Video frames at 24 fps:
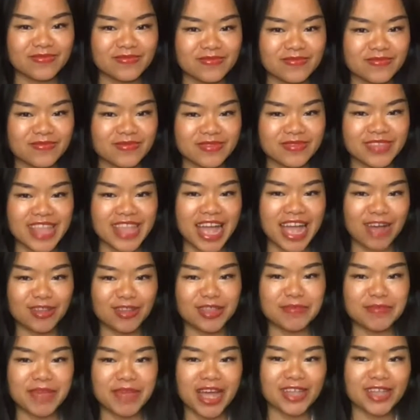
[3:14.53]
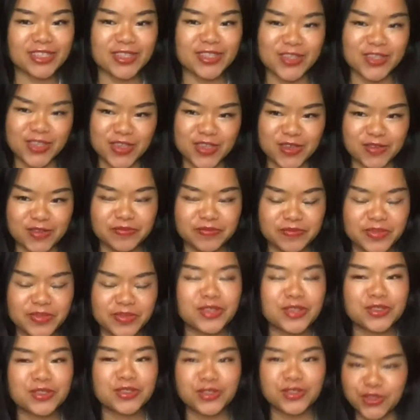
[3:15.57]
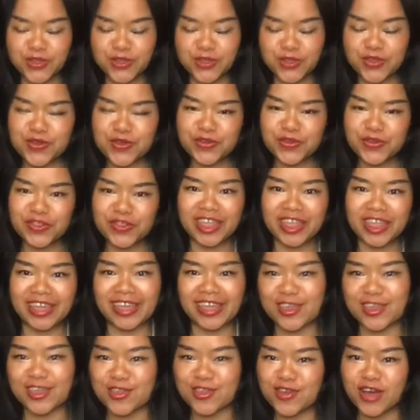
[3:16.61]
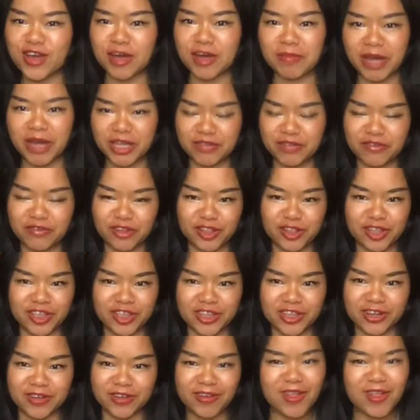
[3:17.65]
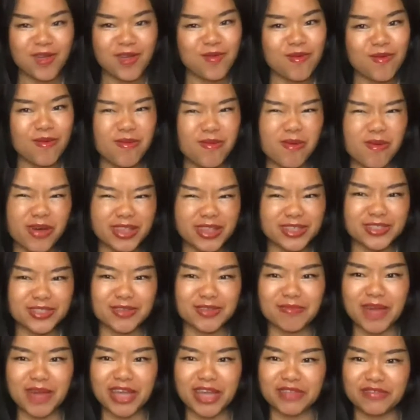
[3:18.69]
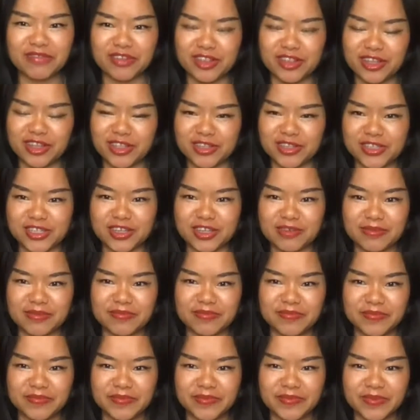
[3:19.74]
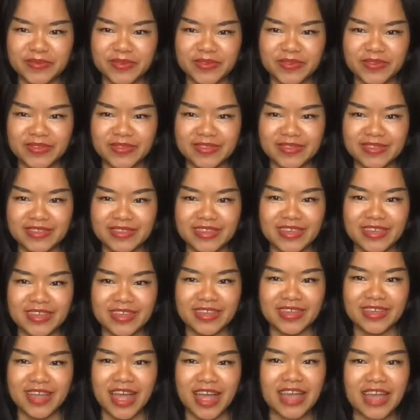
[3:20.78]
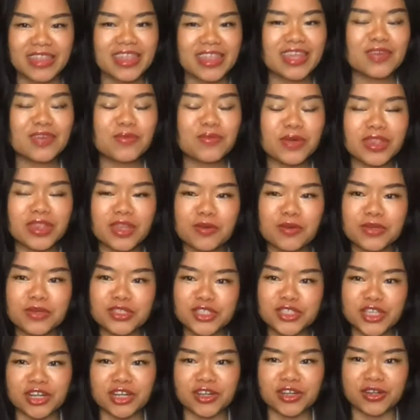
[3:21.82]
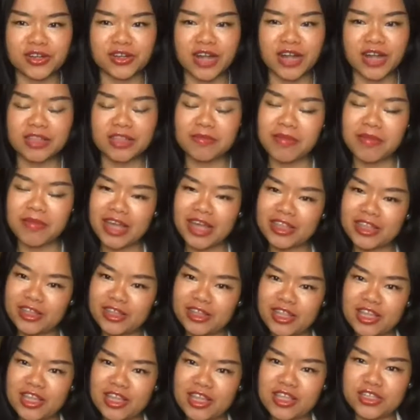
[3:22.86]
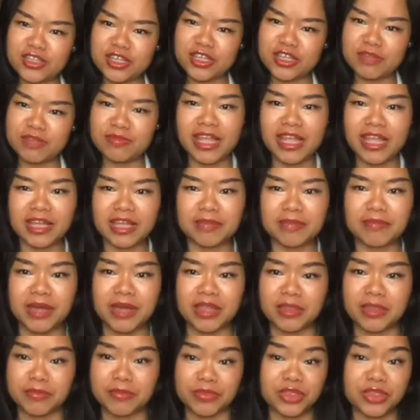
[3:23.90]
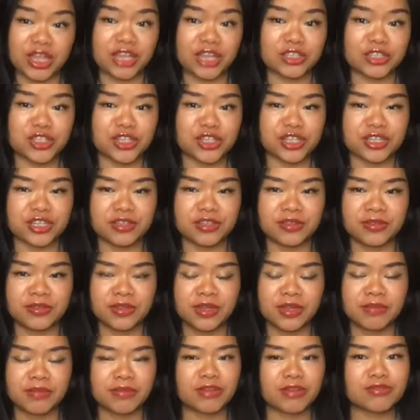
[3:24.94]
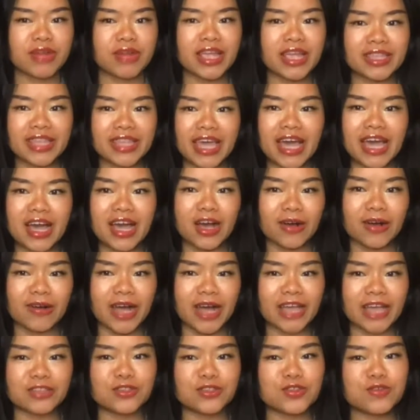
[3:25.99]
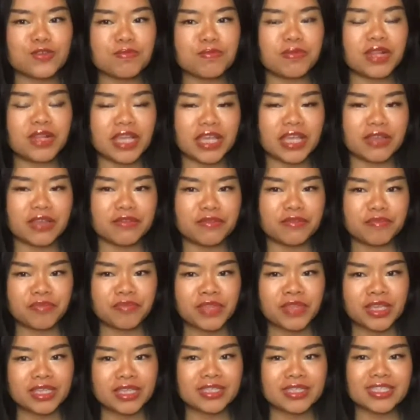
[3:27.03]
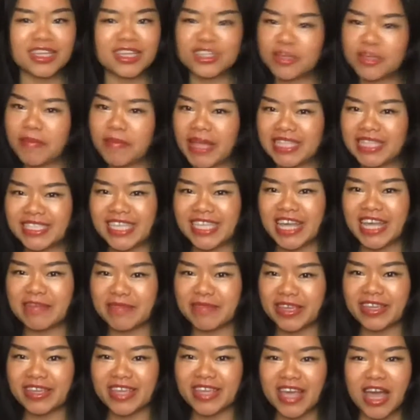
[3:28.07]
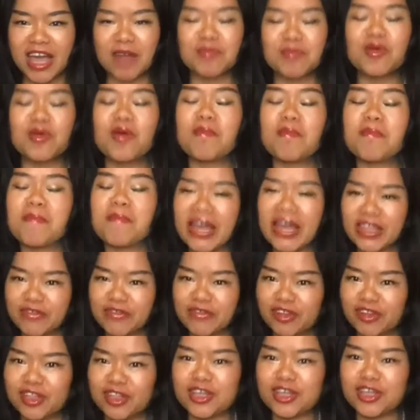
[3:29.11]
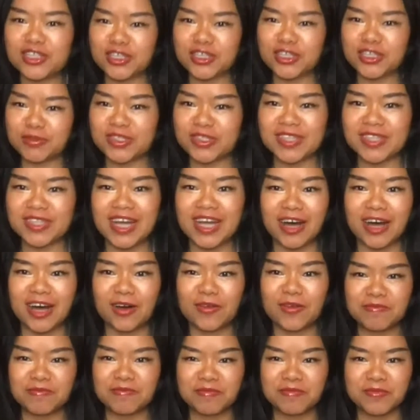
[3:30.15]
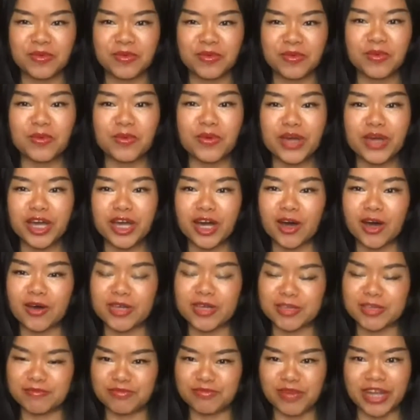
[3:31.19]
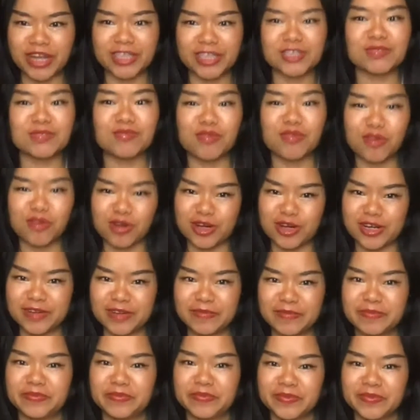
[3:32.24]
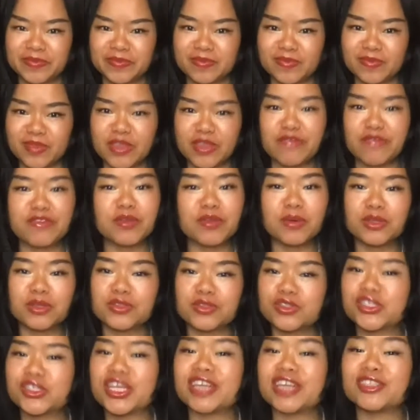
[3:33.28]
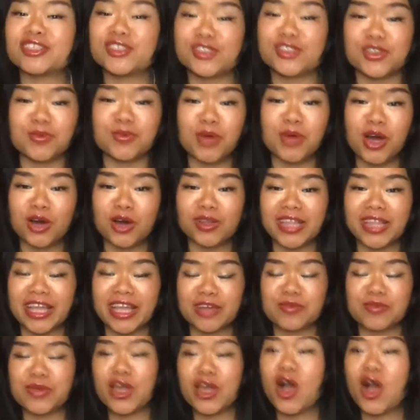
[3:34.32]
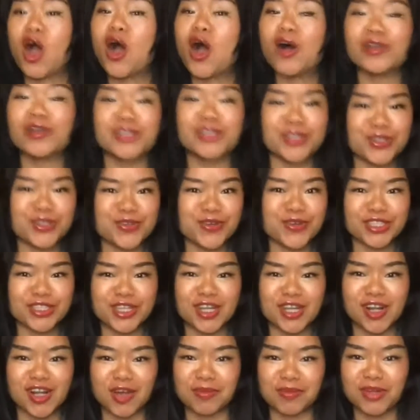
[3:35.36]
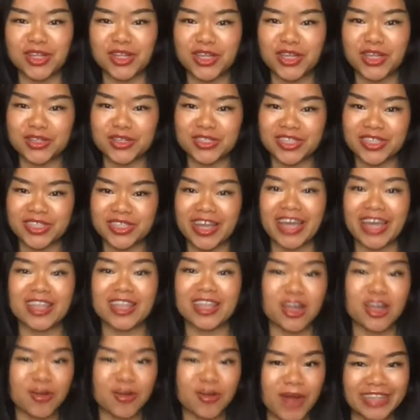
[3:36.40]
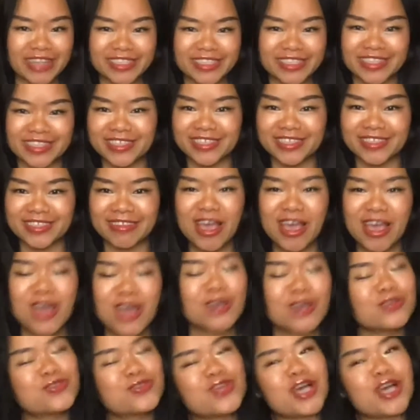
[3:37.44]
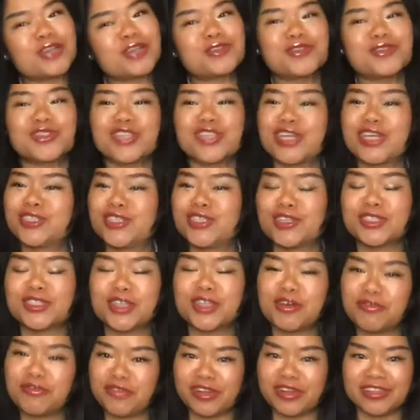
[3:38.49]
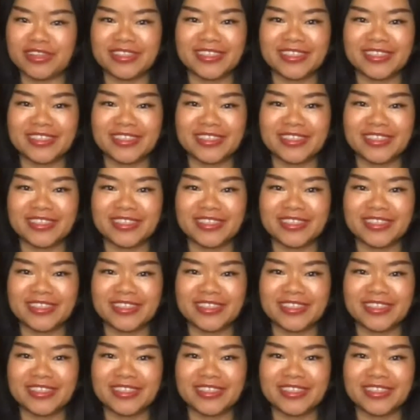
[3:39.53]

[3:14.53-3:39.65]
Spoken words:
Now, let me ask you, do you think you are a mindful leader? What is a mindful leadership? I think when I was younger, I admired the leadership like Madam Thatcher. But right now, I do believe in such a pandemic, a more mindful leadership style will embrace more. If you want to change the world, like we all do as global leaders here at Horasis, try to change yourself first.